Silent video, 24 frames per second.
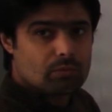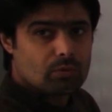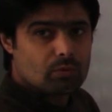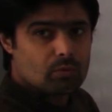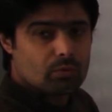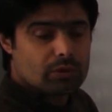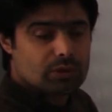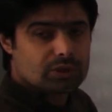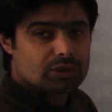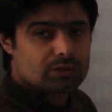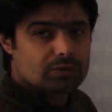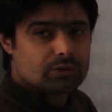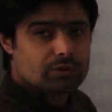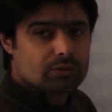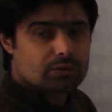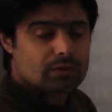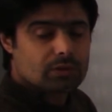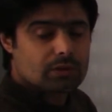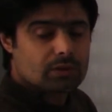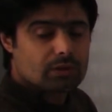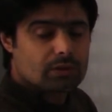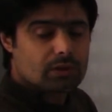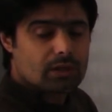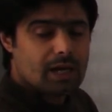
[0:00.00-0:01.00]
which
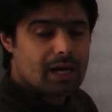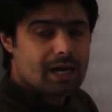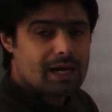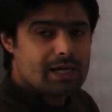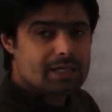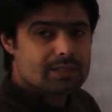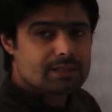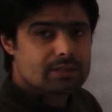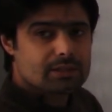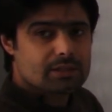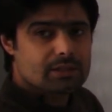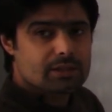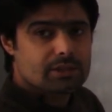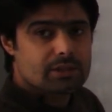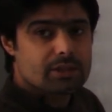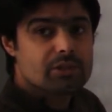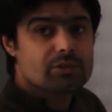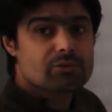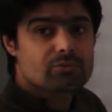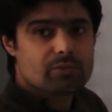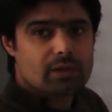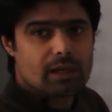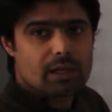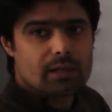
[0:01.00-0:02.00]
has
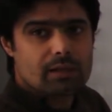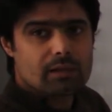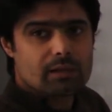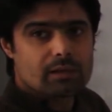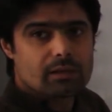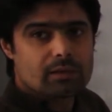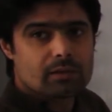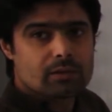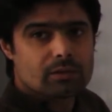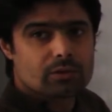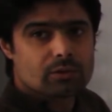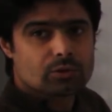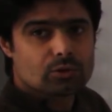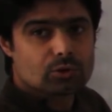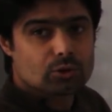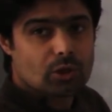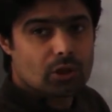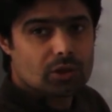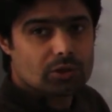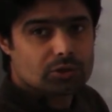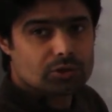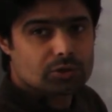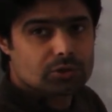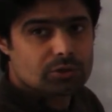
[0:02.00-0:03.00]
neutral
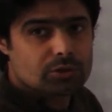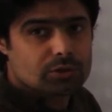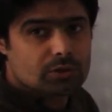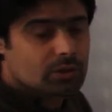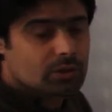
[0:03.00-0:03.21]
charge.